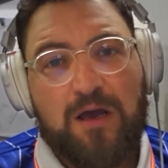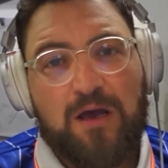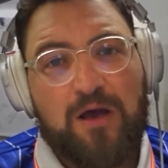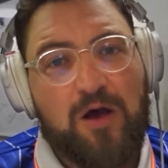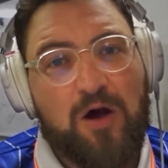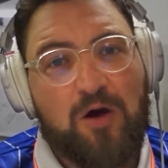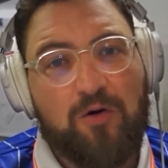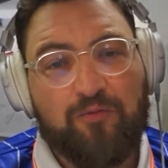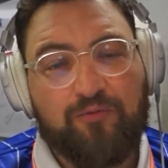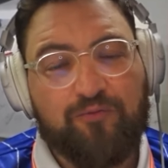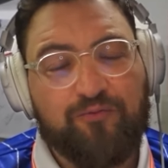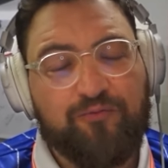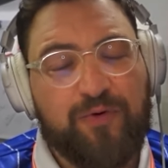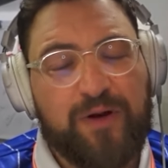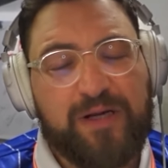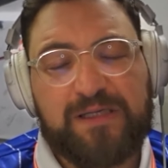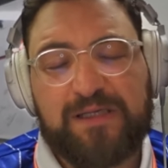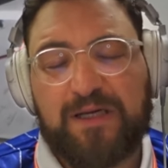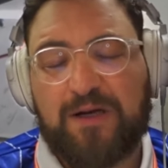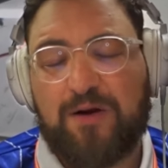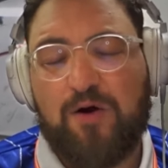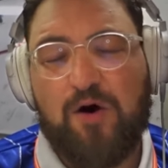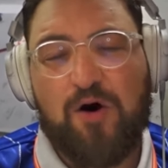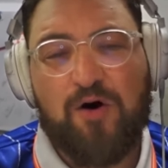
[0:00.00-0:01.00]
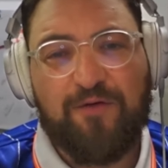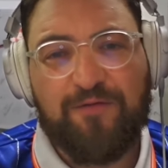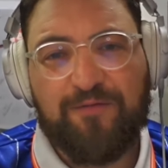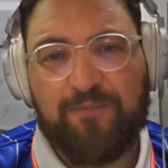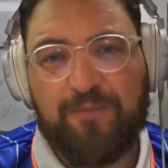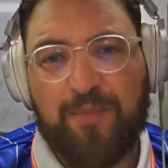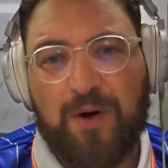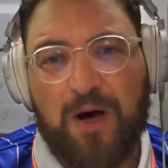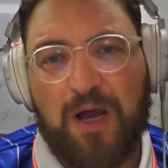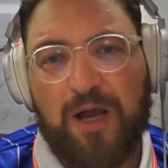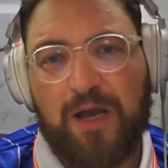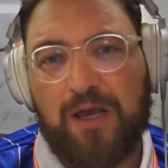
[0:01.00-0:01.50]
Written off
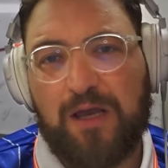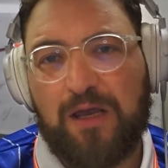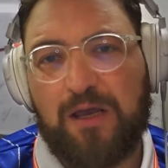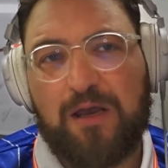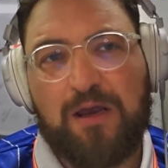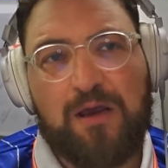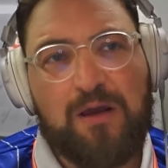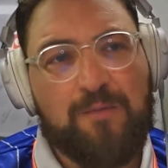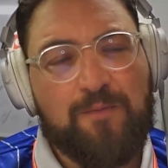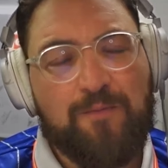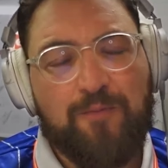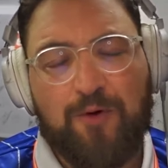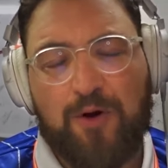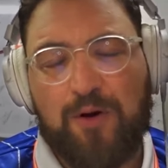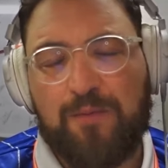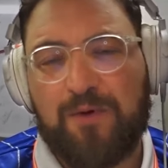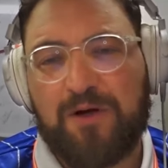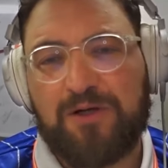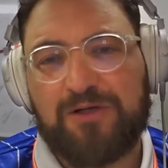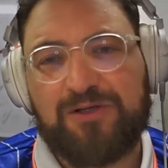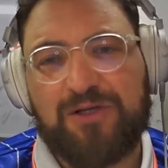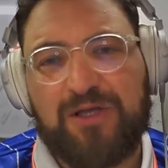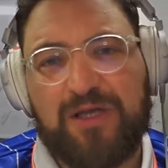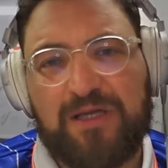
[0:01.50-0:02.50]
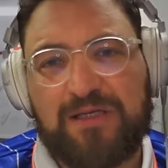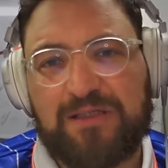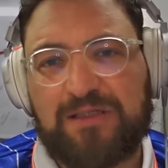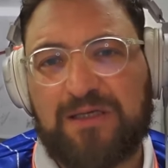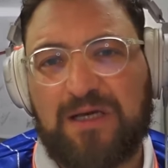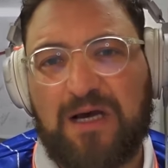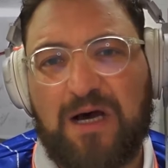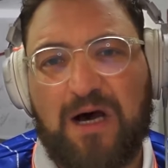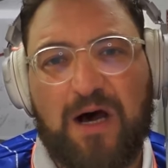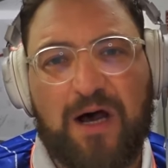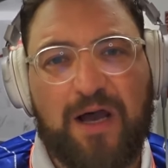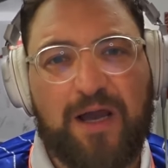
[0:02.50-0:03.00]
by pretty much the
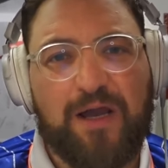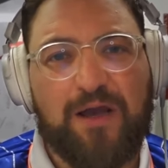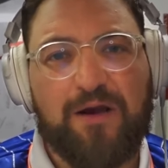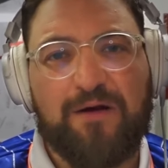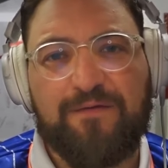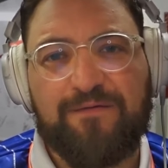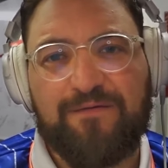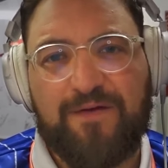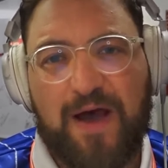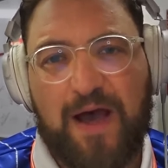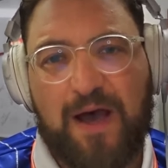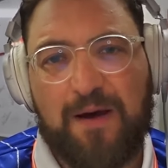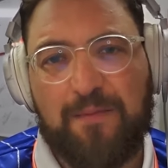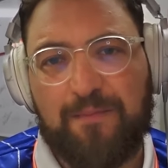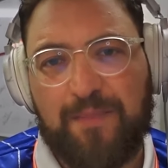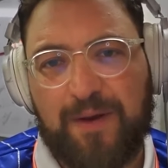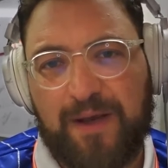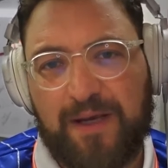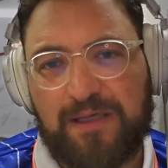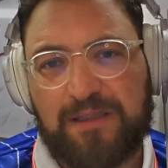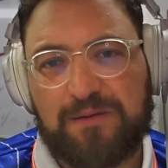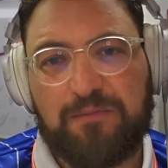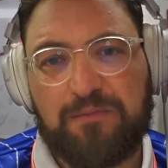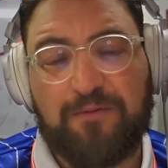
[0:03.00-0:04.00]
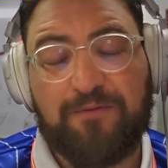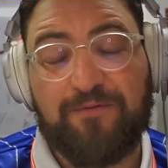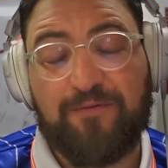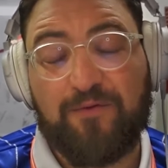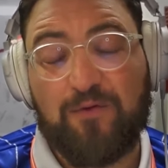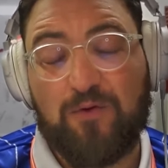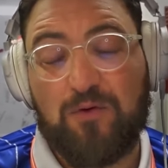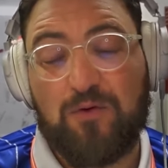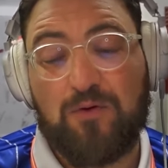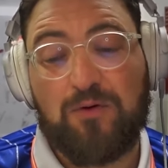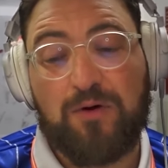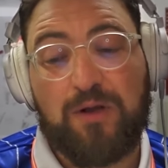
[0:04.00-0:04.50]
entire fan base
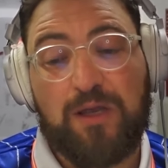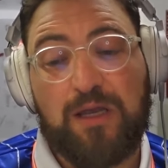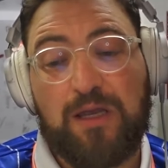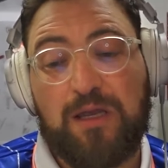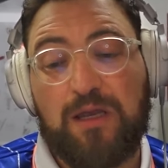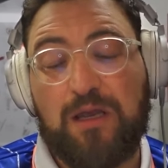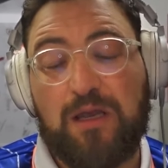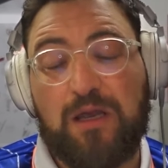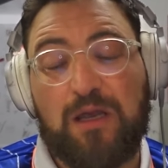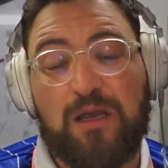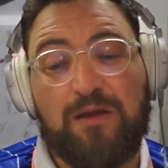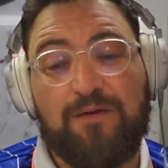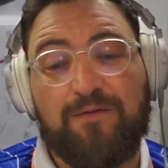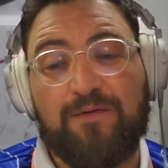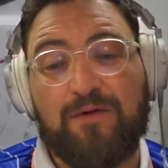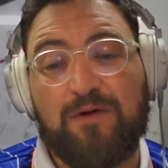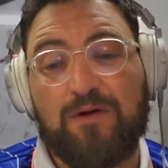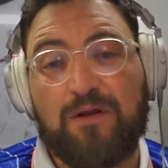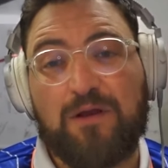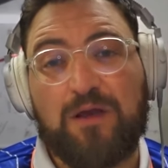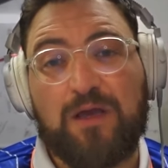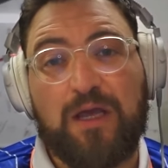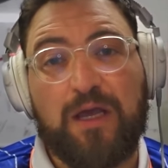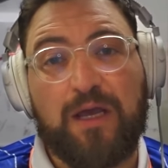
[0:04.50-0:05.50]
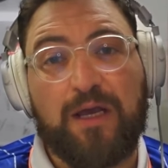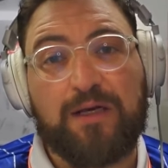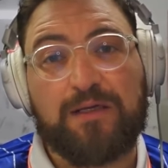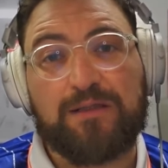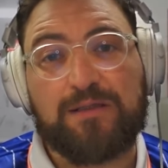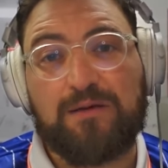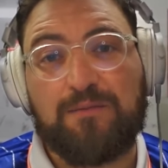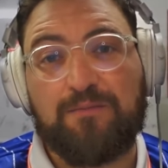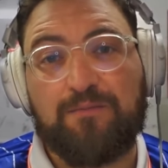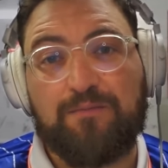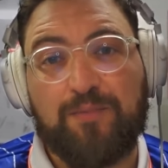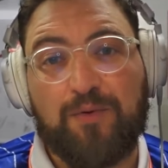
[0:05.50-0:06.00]
before he even kicked
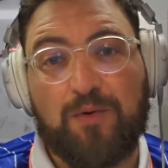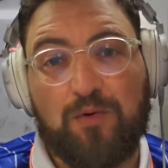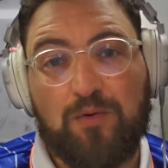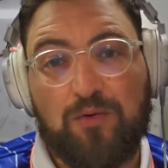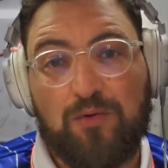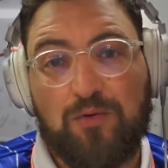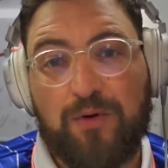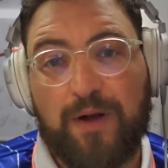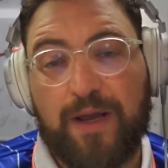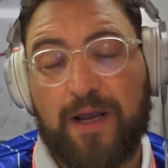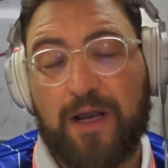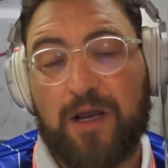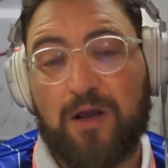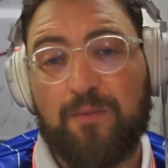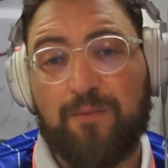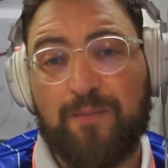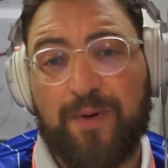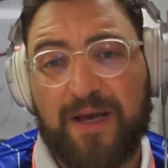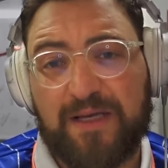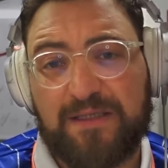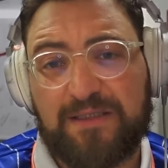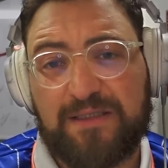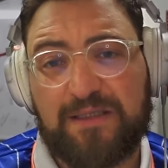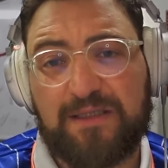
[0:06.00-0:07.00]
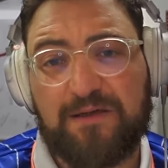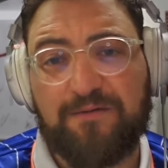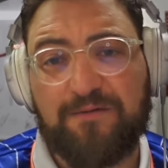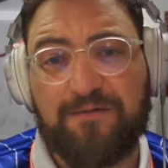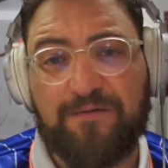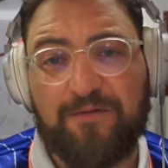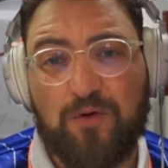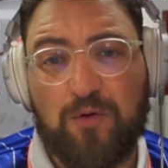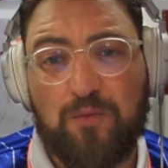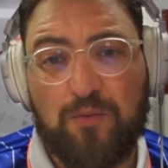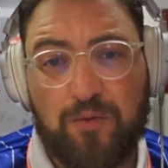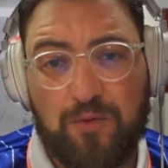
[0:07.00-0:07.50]
a ball in competitive
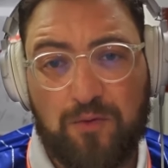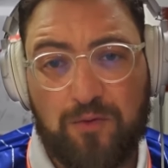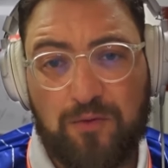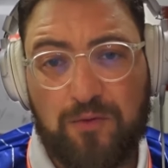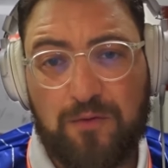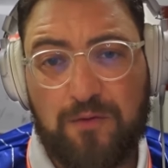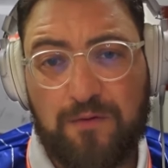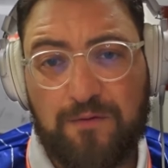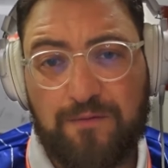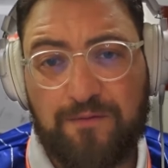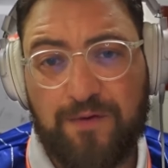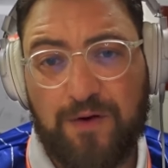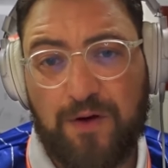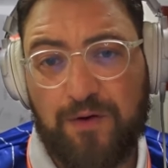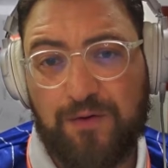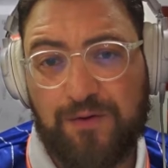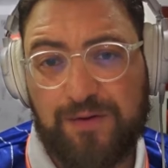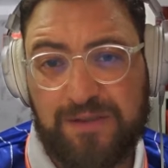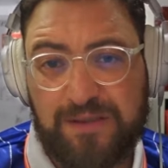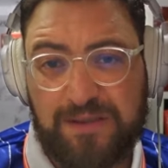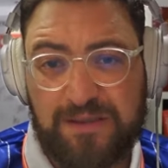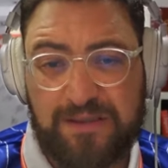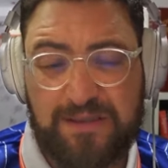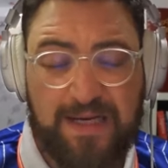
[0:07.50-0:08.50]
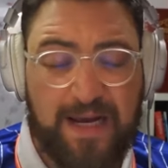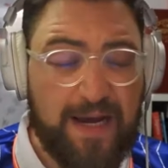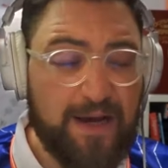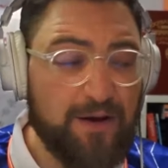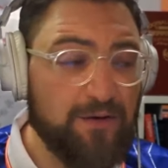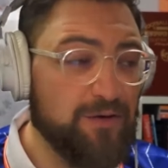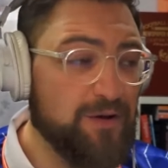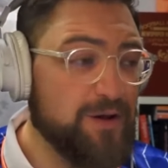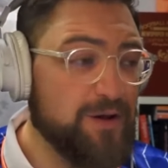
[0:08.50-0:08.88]
football for Luton Town.